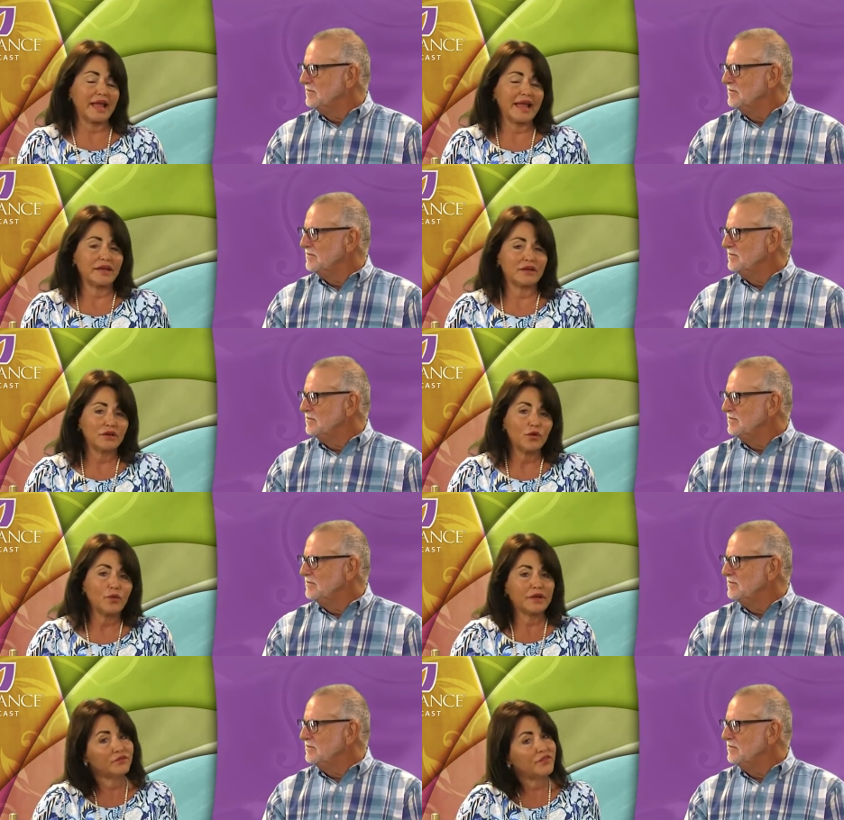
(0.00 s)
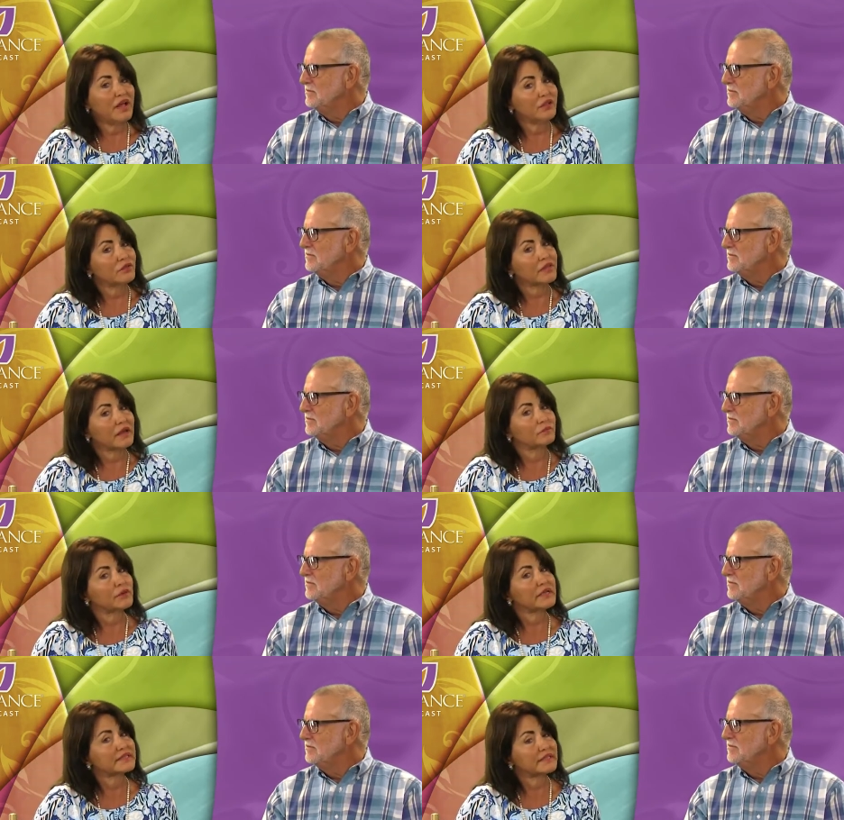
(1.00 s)
Speaker 1: and we can follow them.
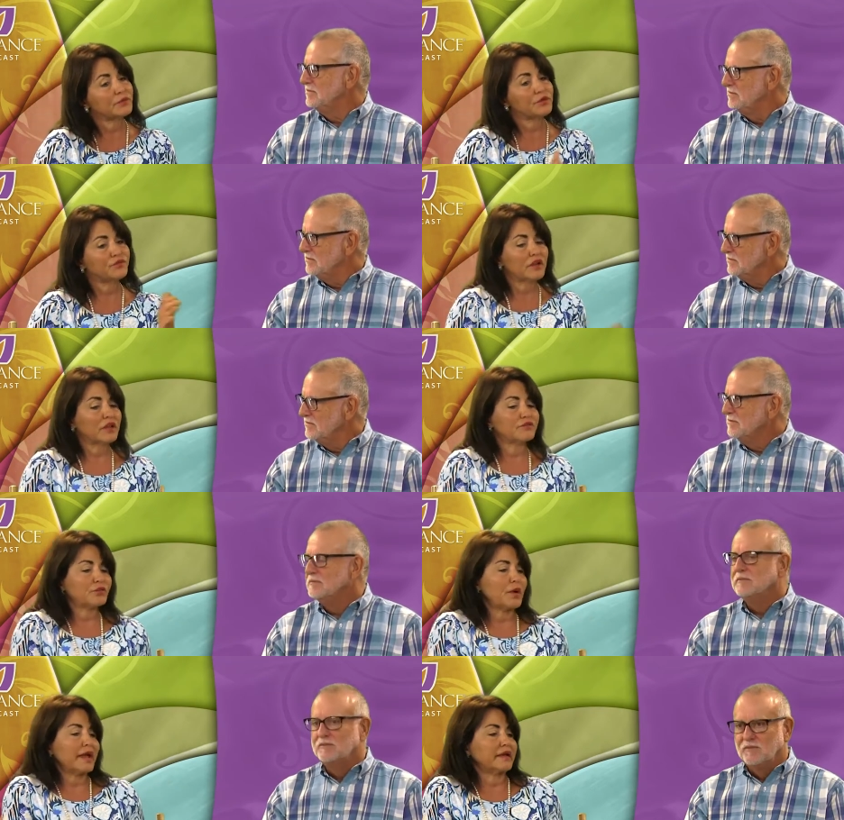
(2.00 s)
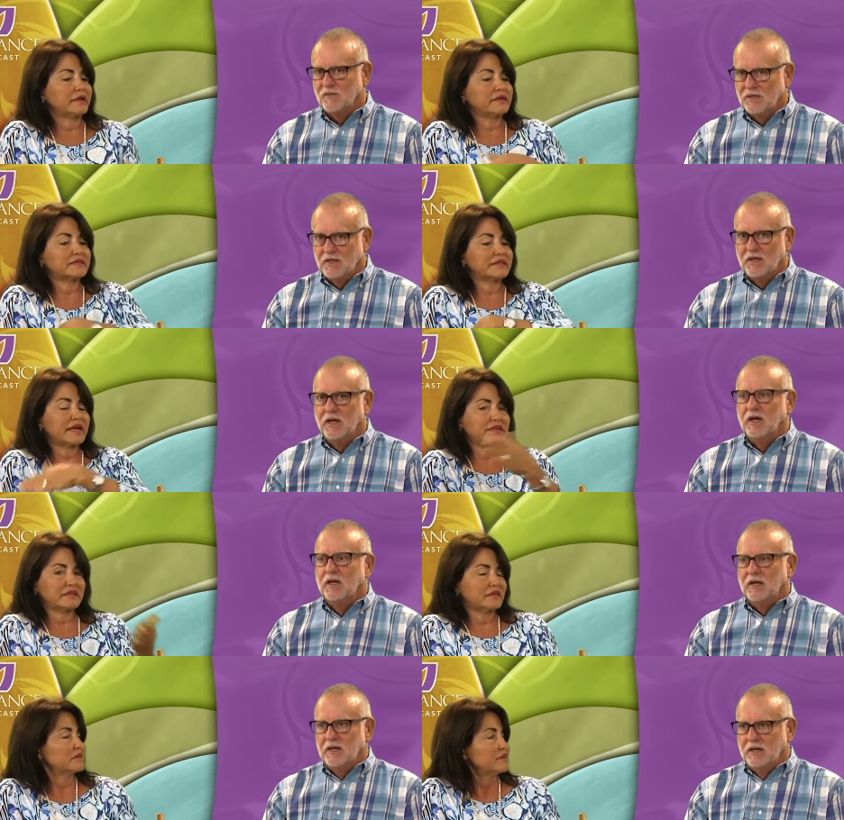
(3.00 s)
We can see when you fall off the wagon and decide
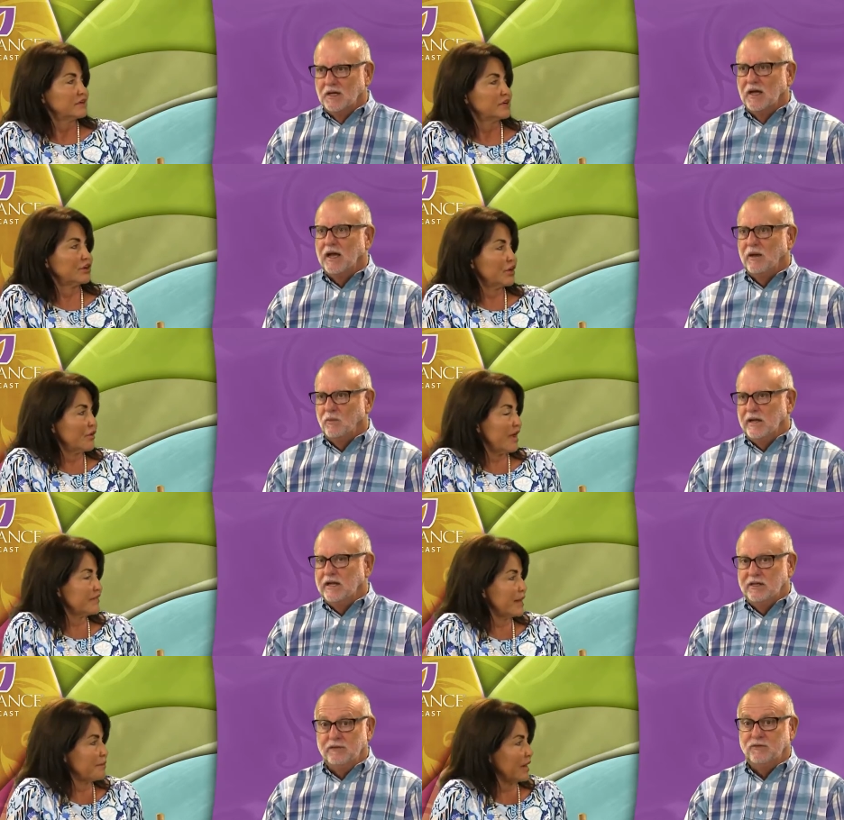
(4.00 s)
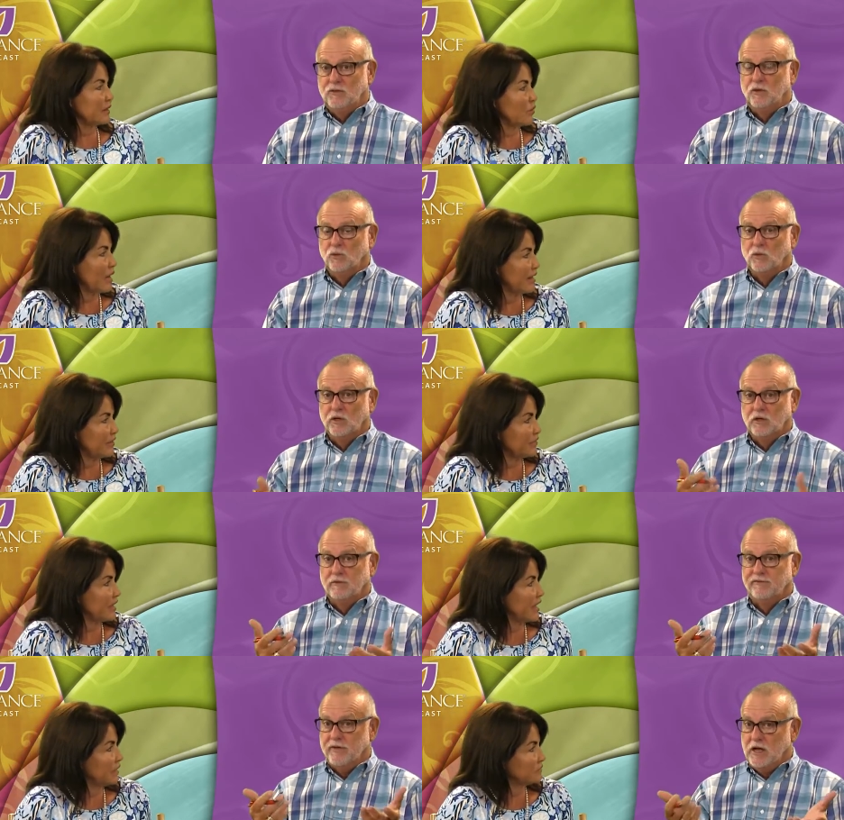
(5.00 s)
to, you know, um, have that bottle of wine every night. If
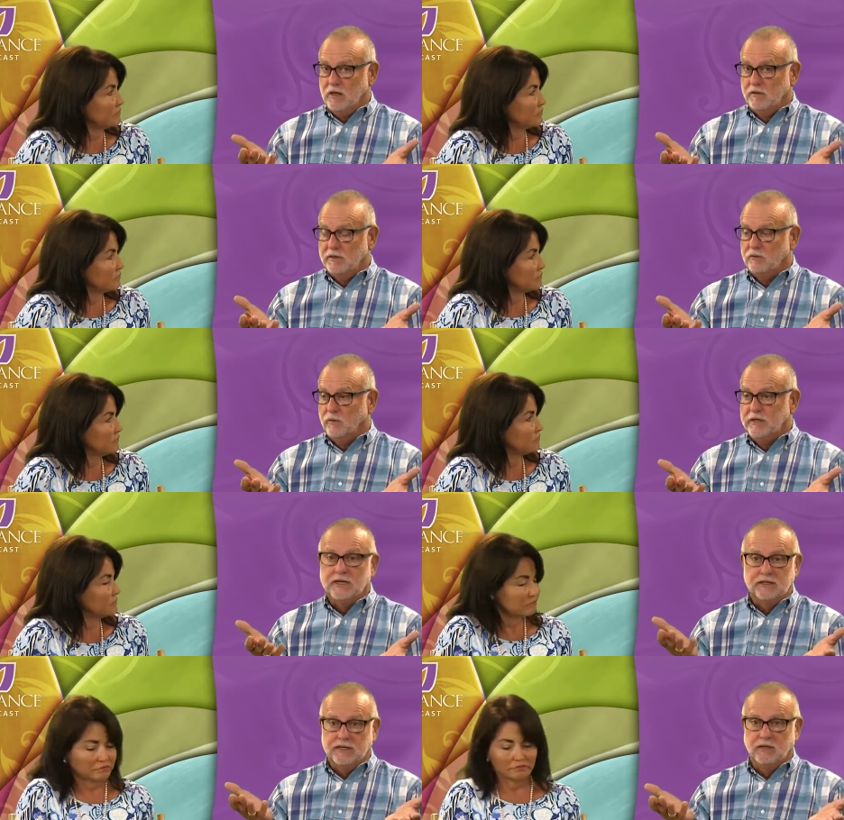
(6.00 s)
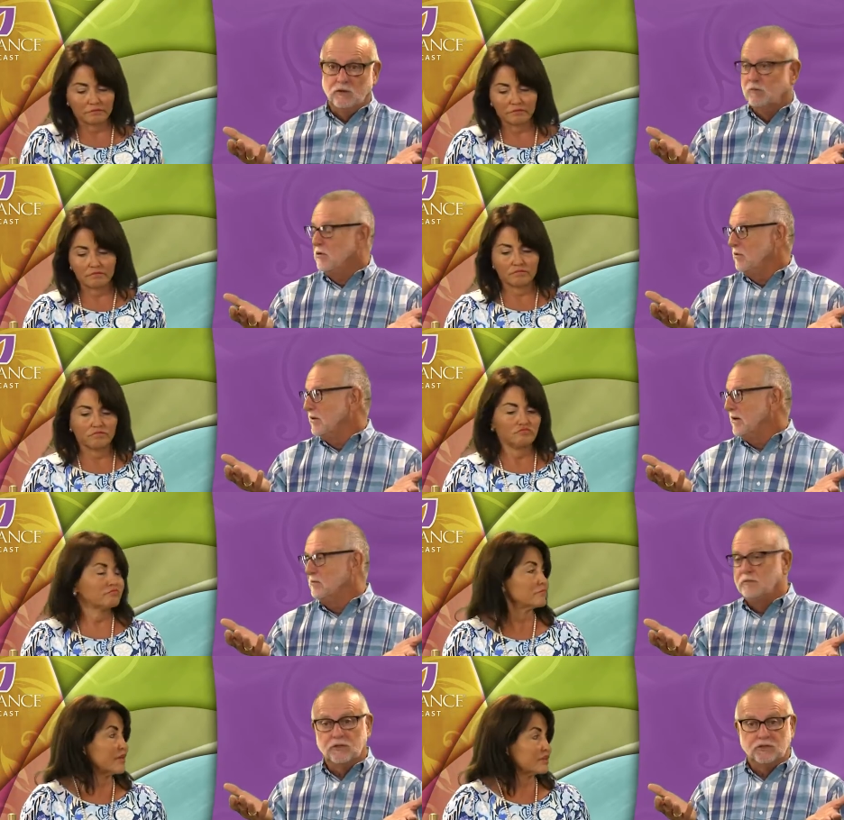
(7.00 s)
you will
Speaker 2: follow it, we can tailor a
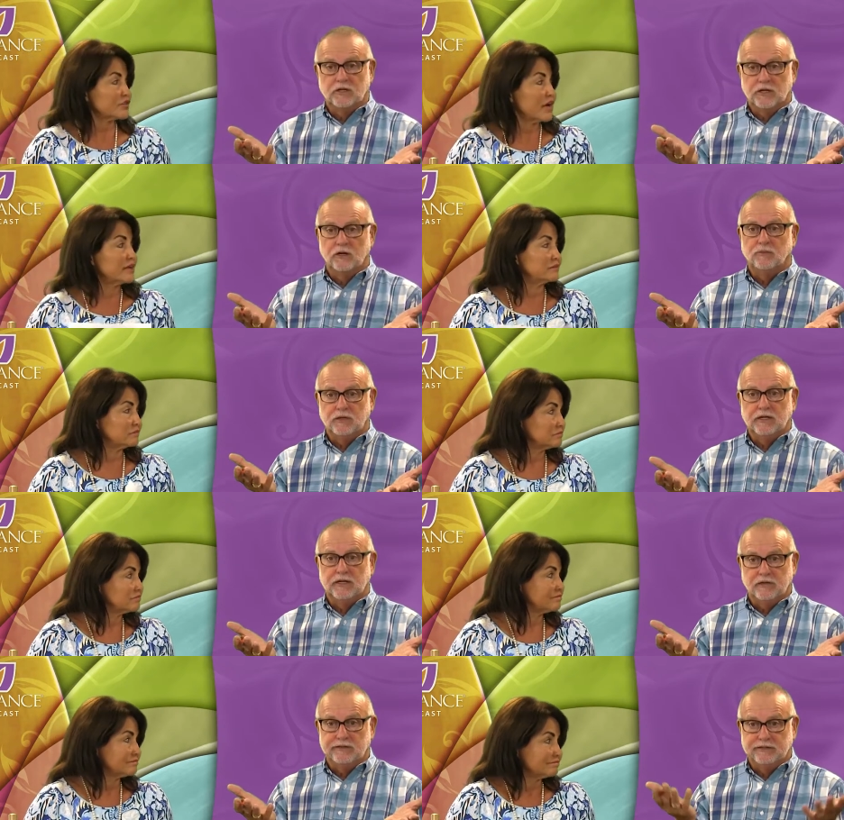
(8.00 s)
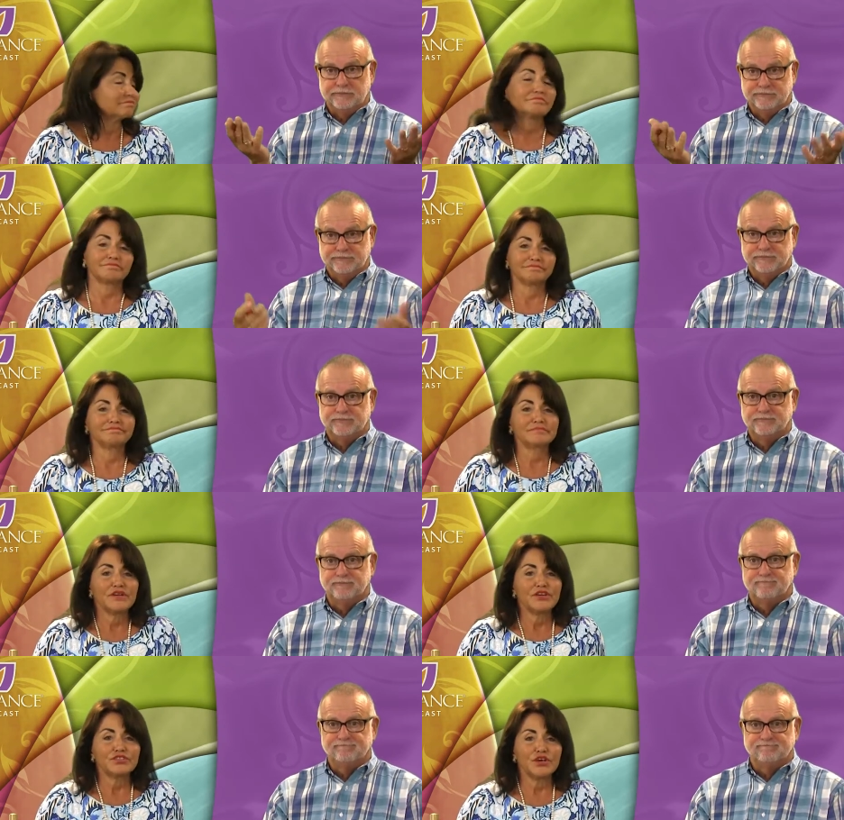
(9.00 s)
program that's, that's going right. to help you get healthy.
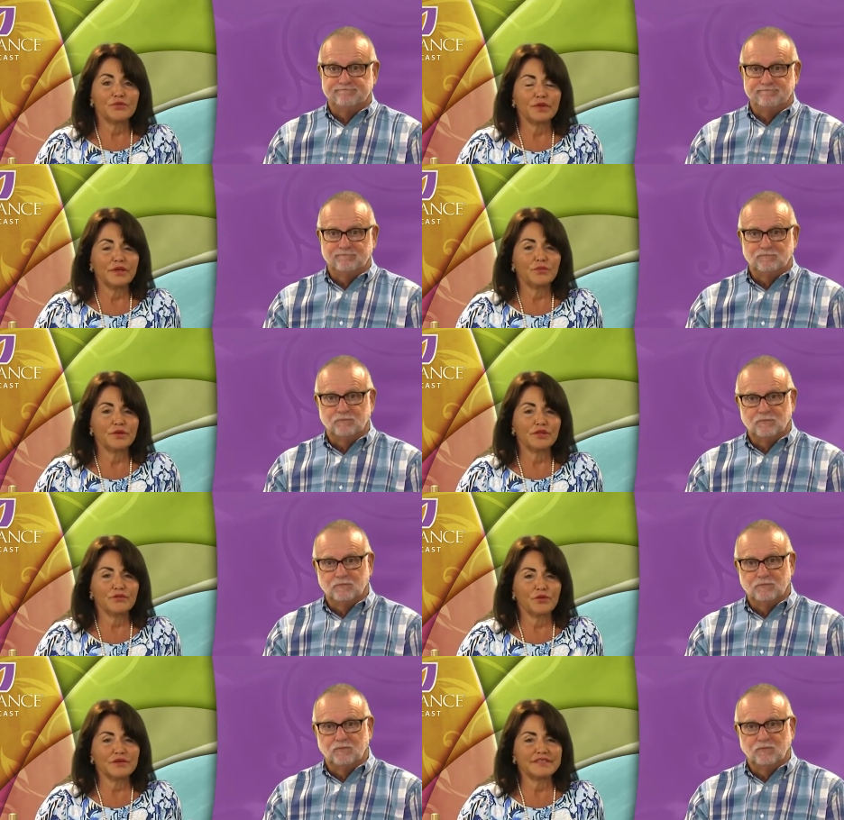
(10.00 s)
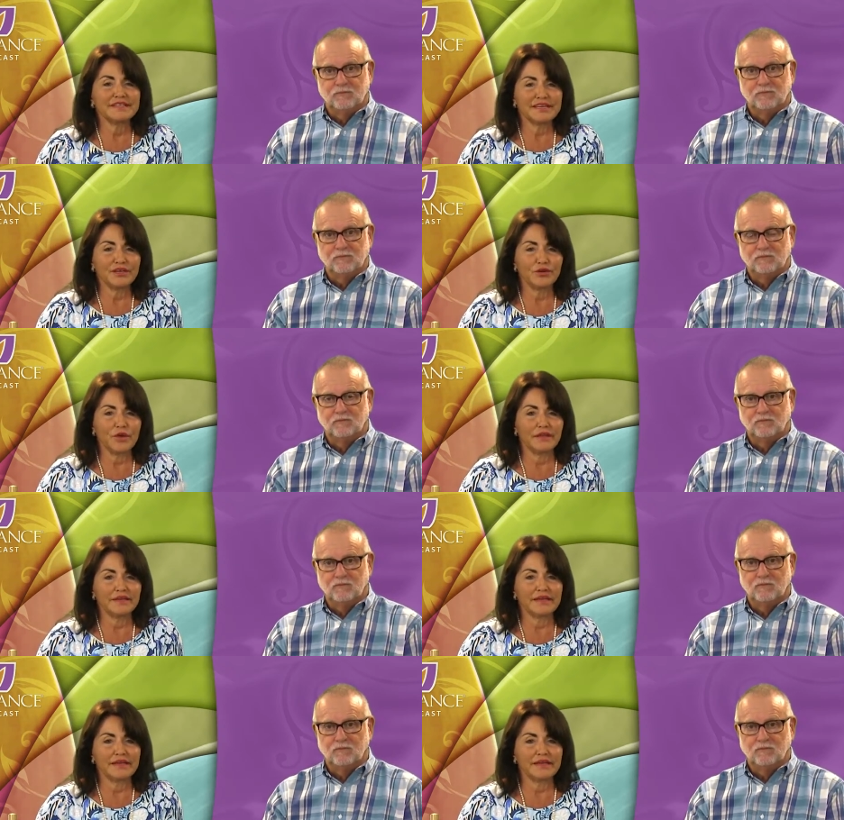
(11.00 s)
Speaker 1: So we, we look forward to seeing you on